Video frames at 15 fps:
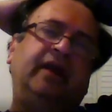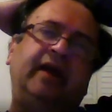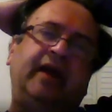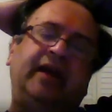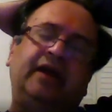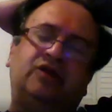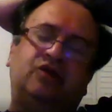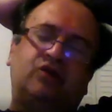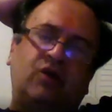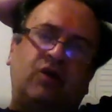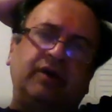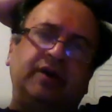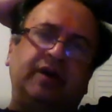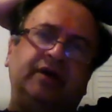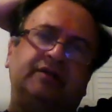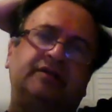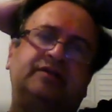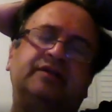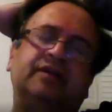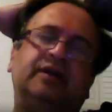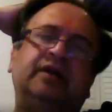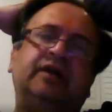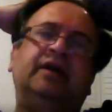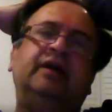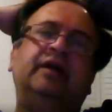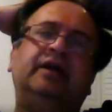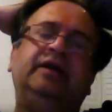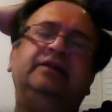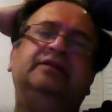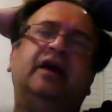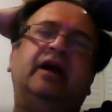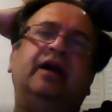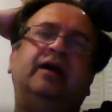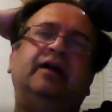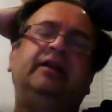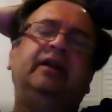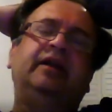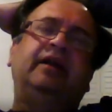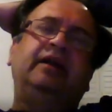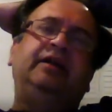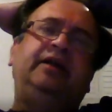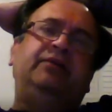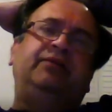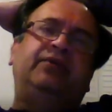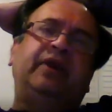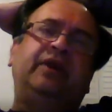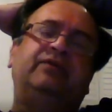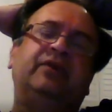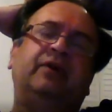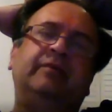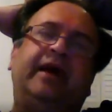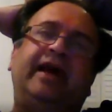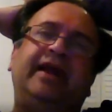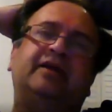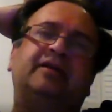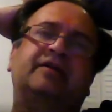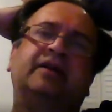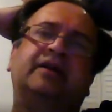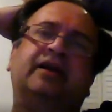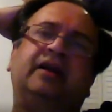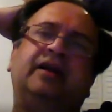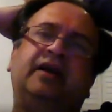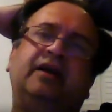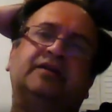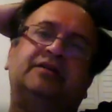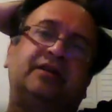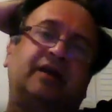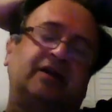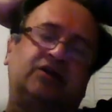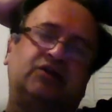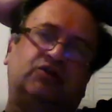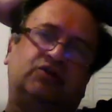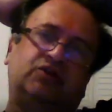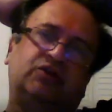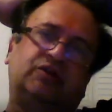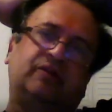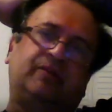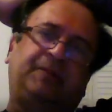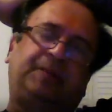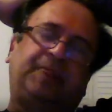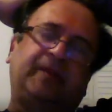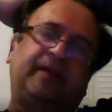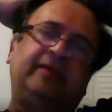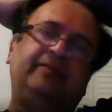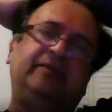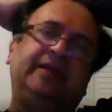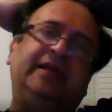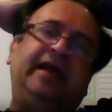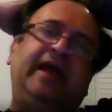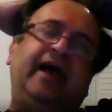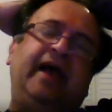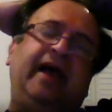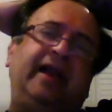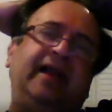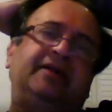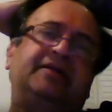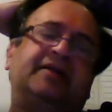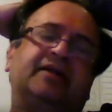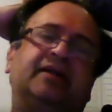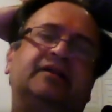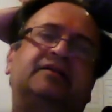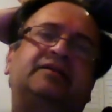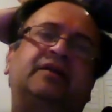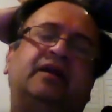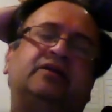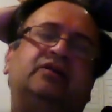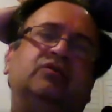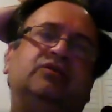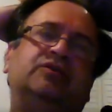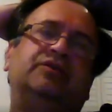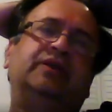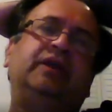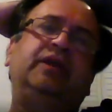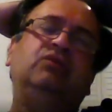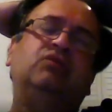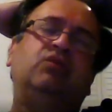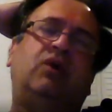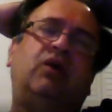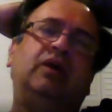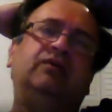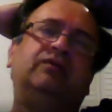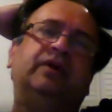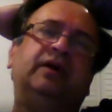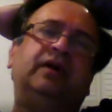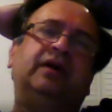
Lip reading: Electronics is little different from electrical circuits. Okay, electrical circuits involve